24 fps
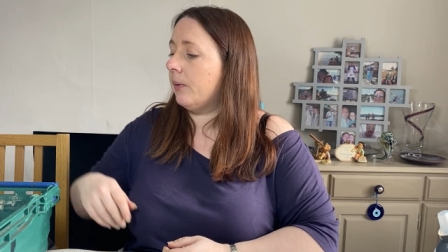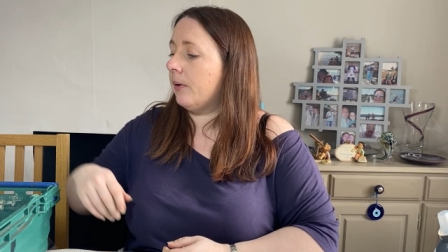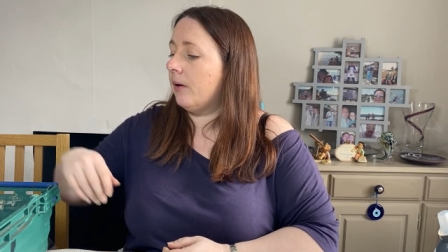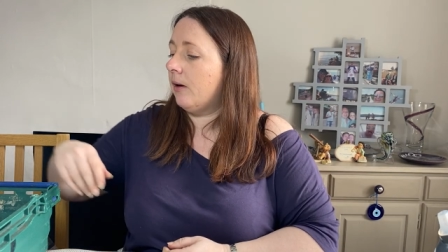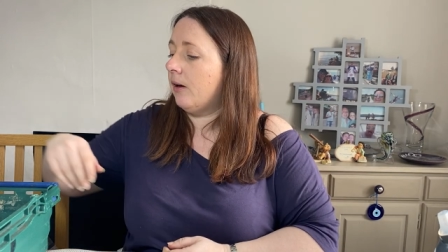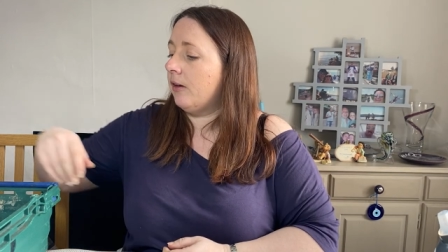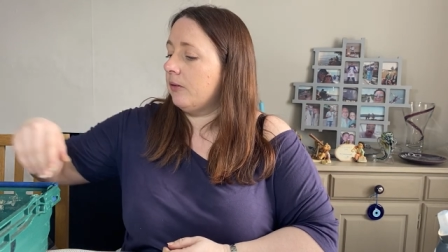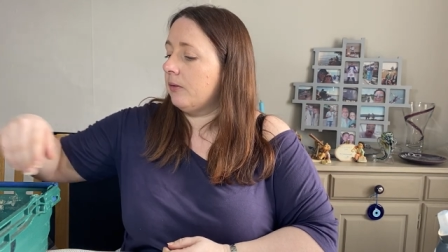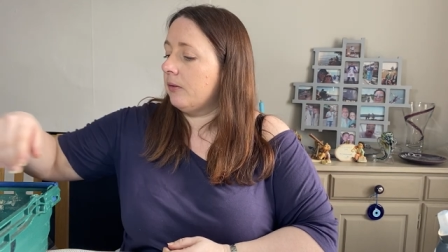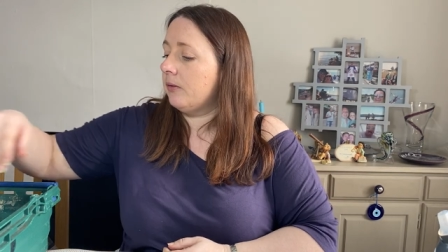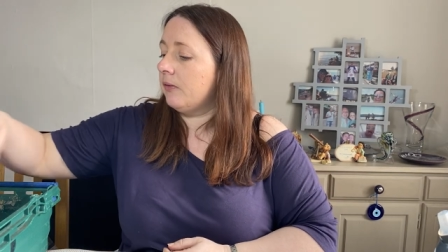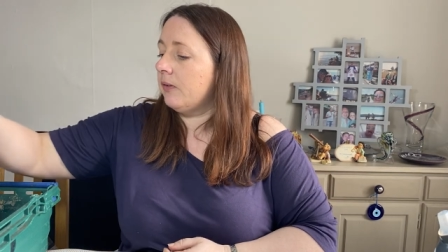when
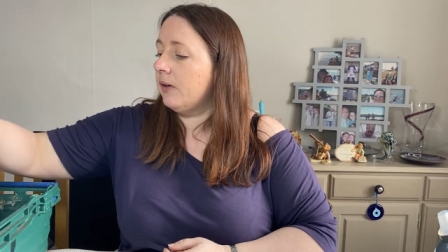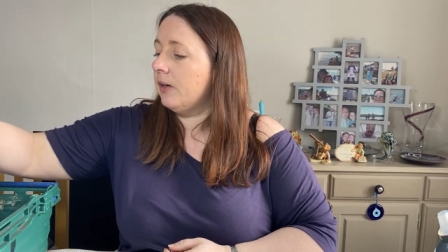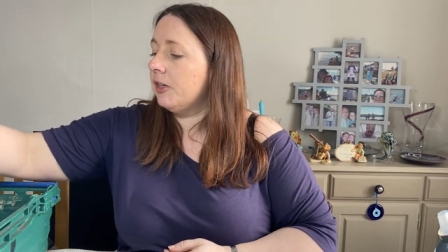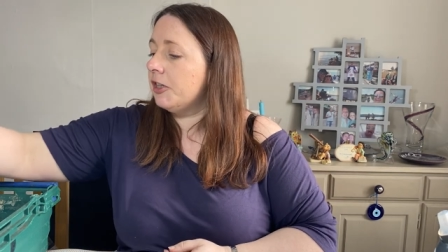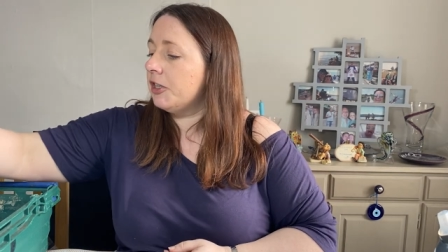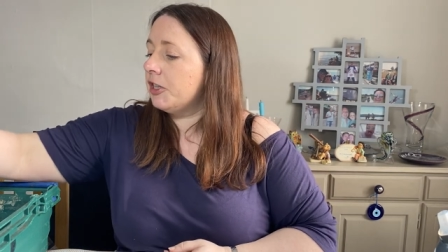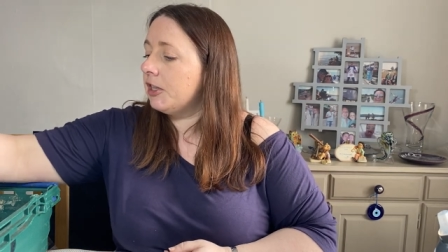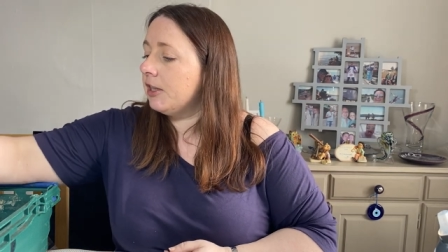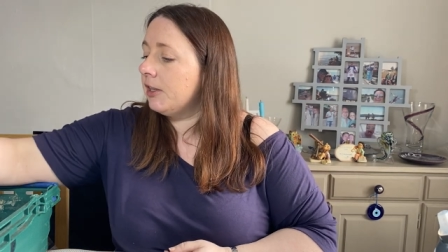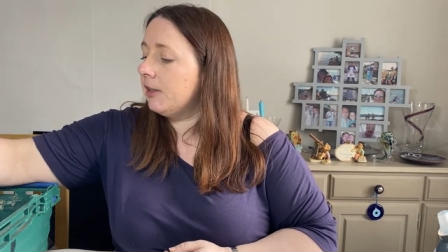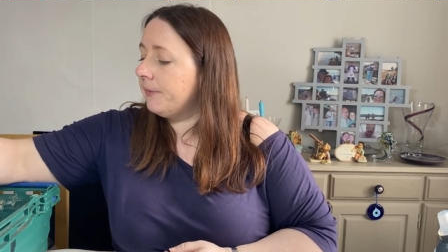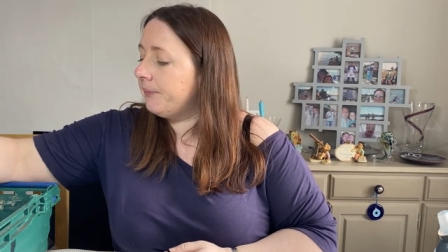ours were
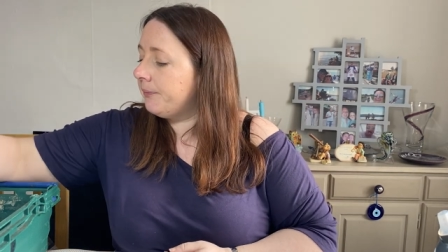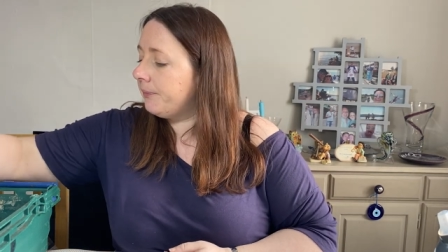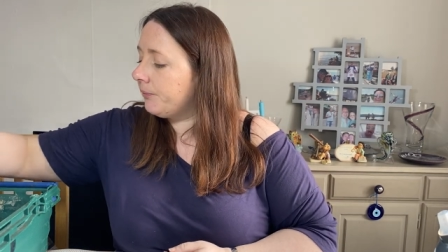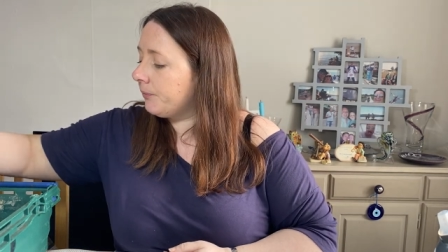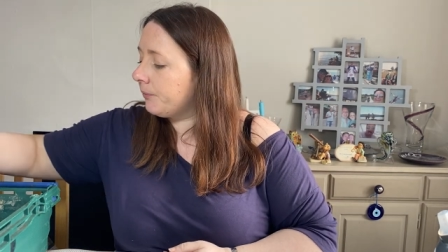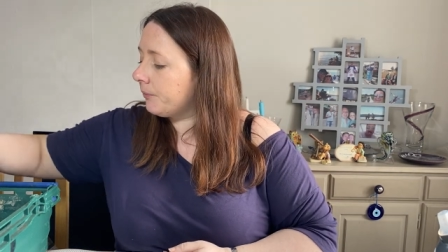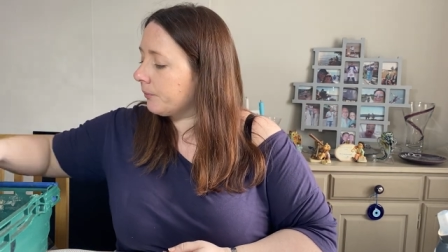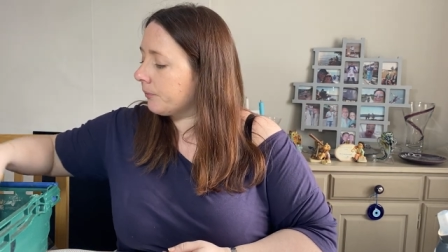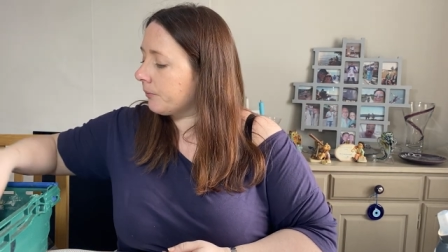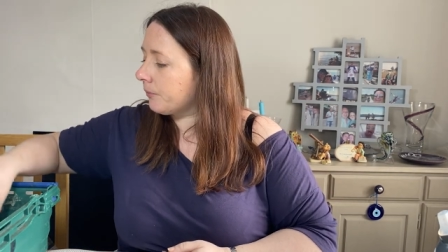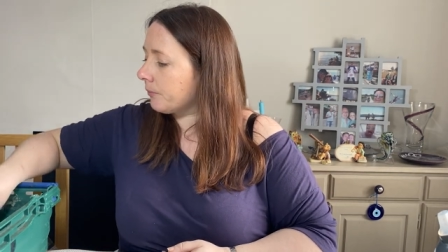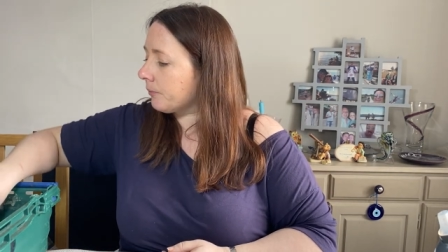finishing.
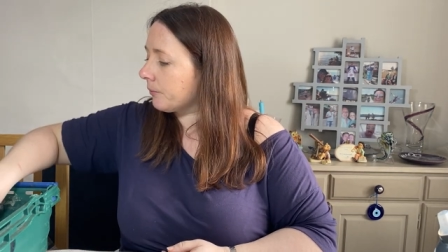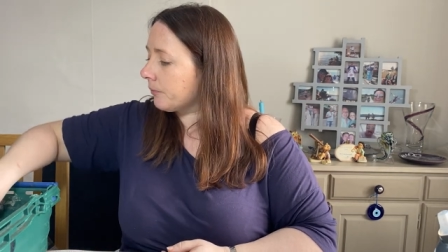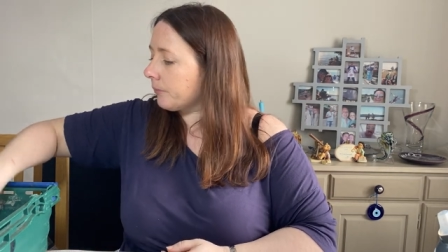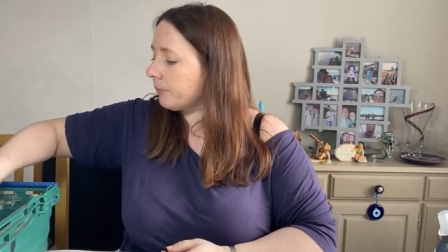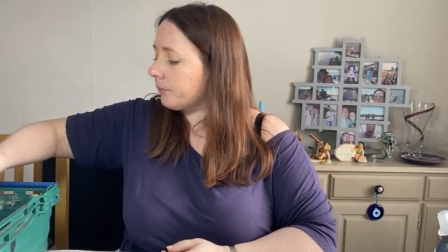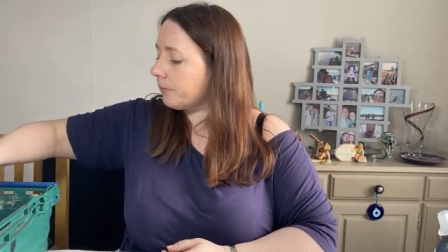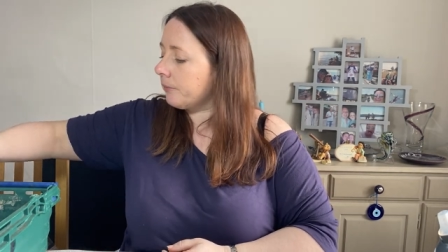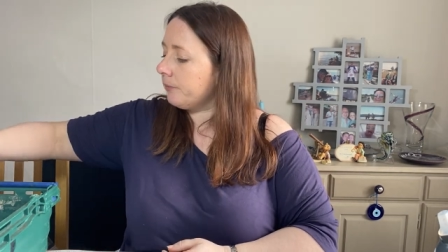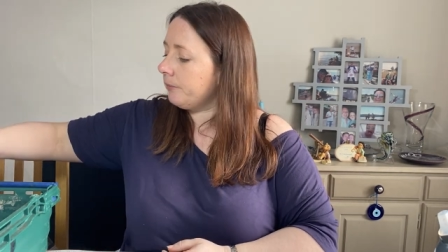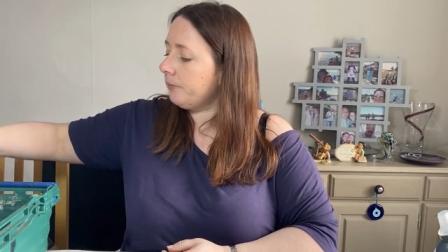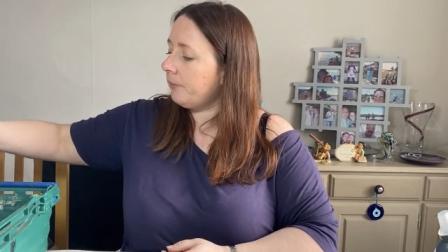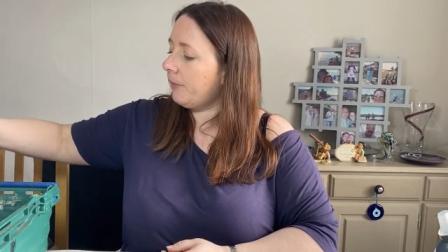
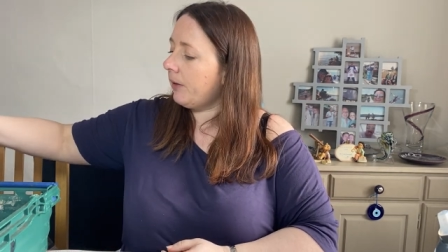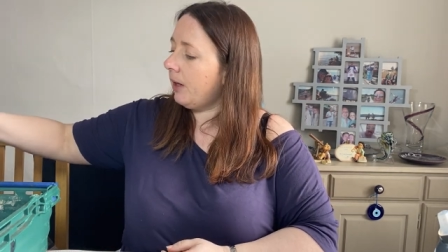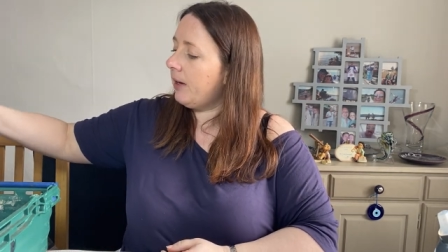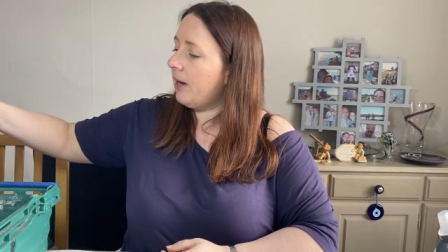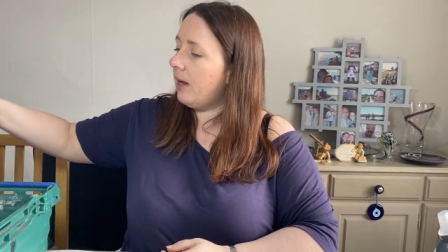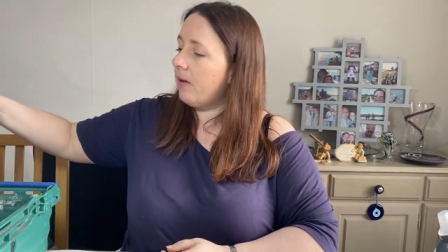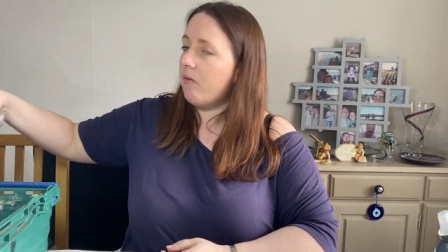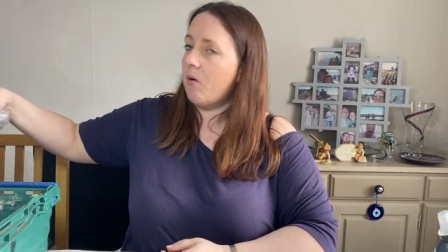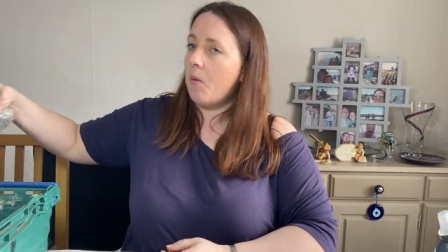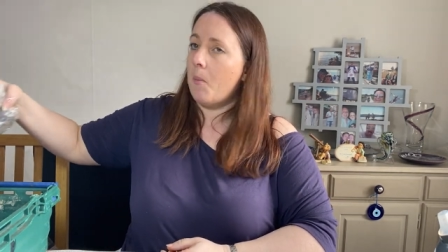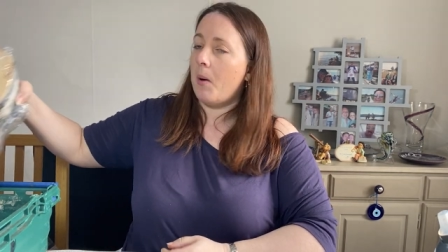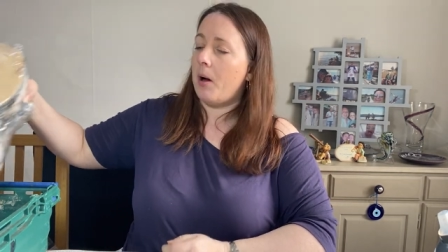
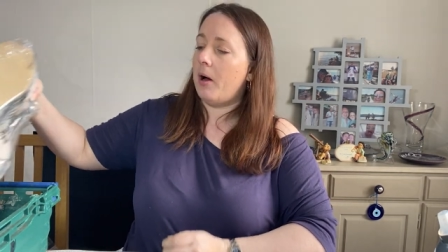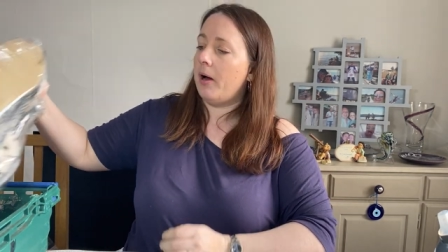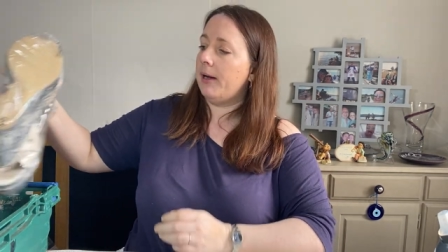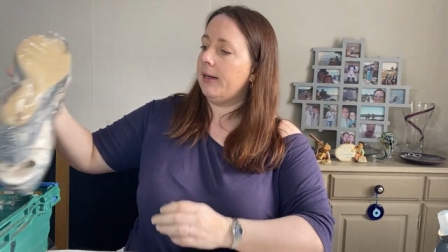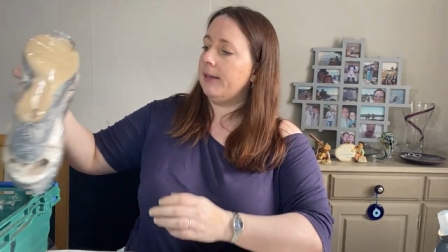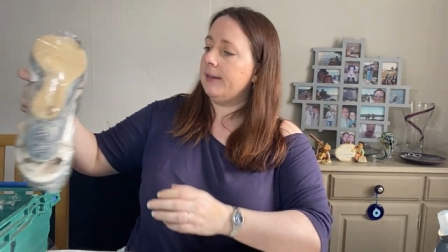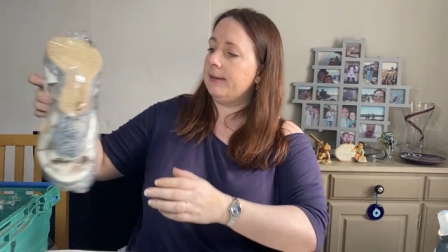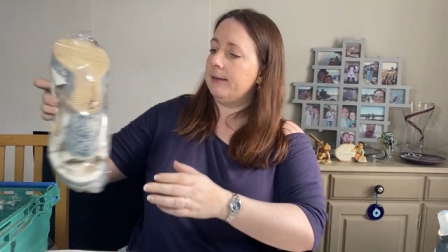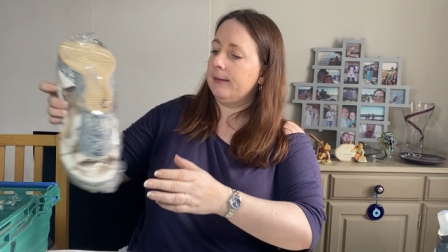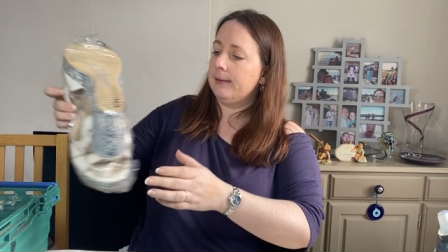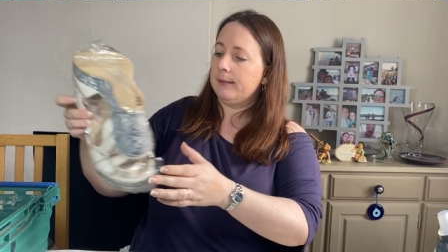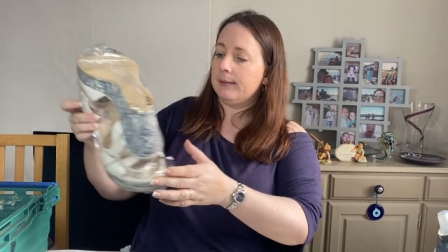Never
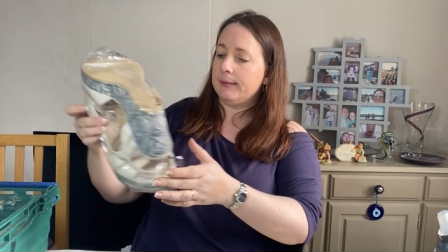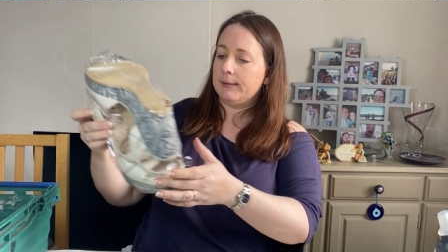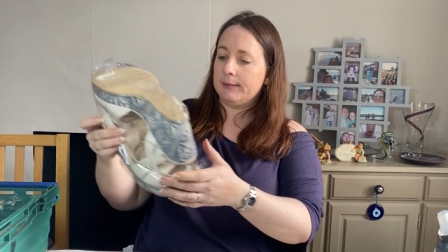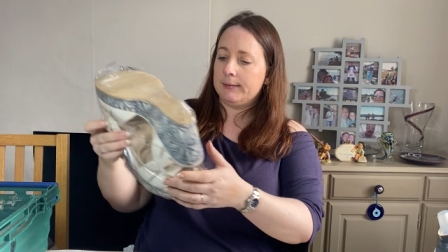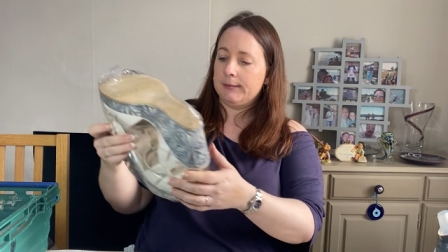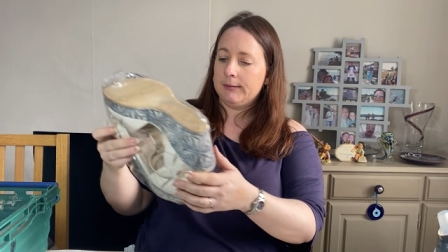mind.